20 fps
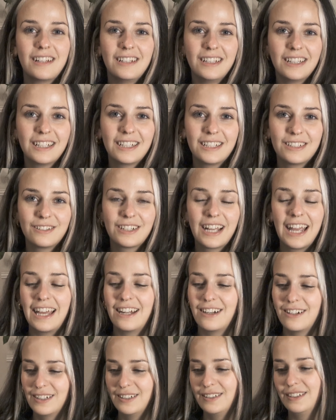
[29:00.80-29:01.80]
the little
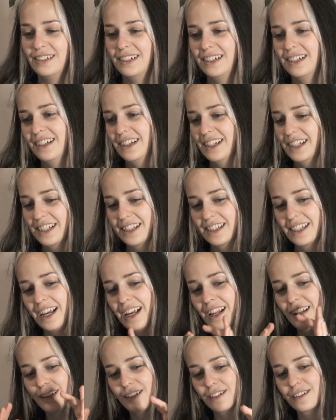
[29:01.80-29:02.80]
candle
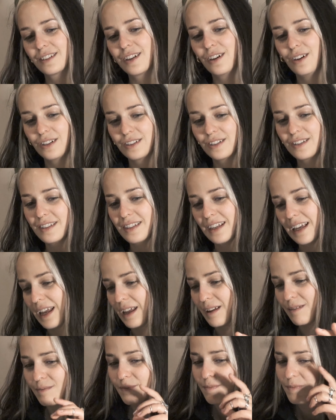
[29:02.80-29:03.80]
that looks all the
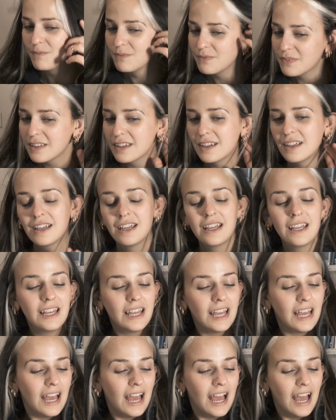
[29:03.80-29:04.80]
same
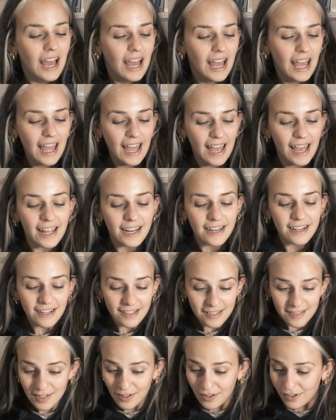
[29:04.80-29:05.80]
and
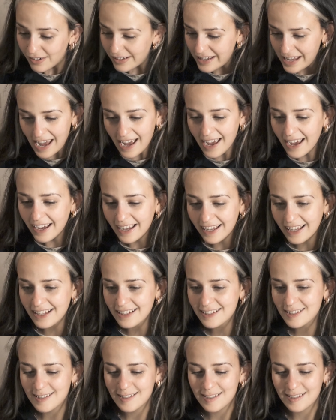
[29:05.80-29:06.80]
so yeah
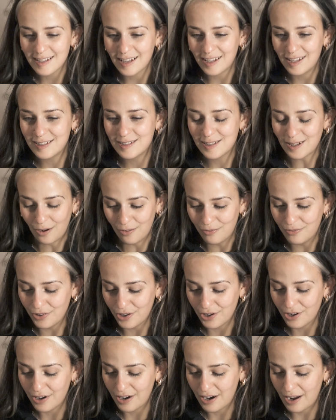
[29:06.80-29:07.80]
it's it's
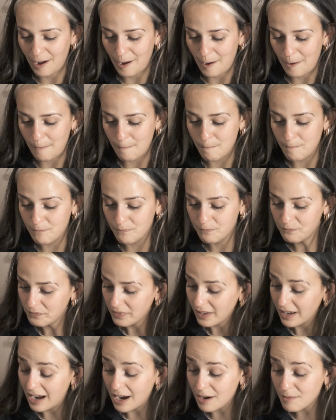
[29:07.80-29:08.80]
over um
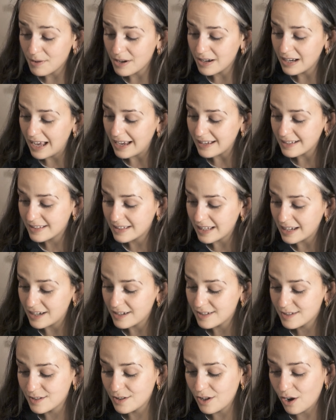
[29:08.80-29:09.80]
i realized that
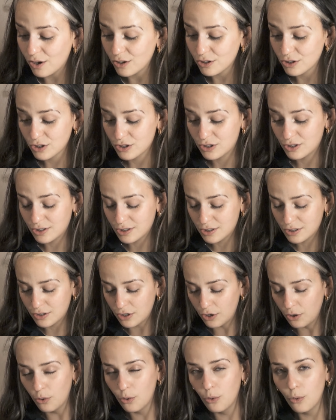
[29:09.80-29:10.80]
it's not
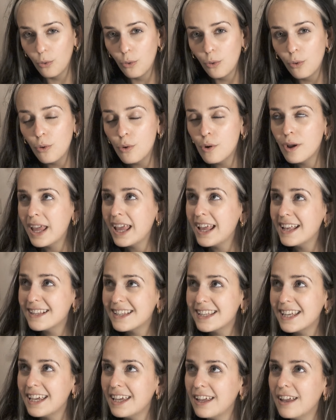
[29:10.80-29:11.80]
too
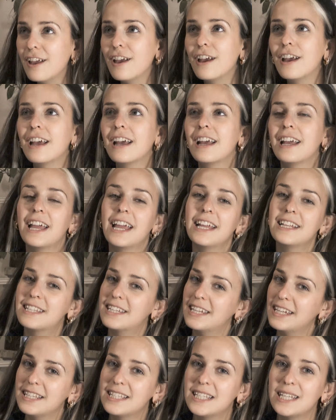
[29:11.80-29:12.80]
easy
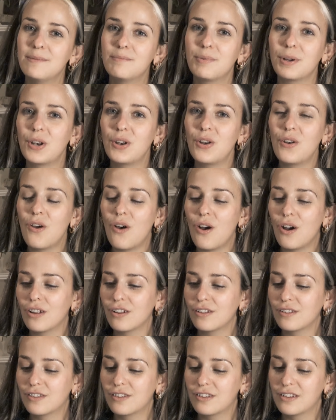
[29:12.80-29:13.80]
it's easy but not